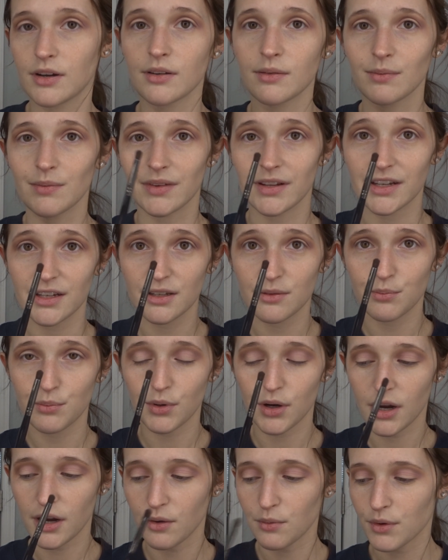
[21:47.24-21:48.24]
this
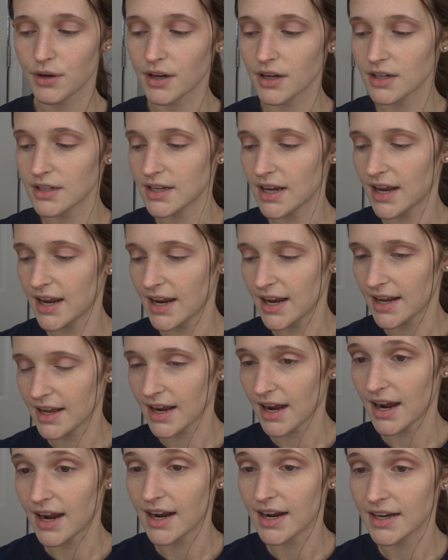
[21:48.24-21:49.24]
brush. We're gonna take,
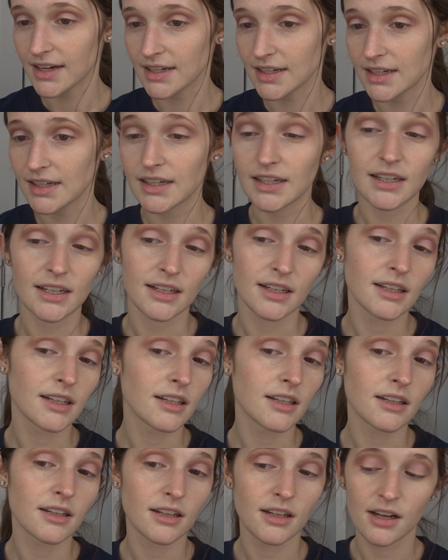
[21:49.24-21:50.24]
we're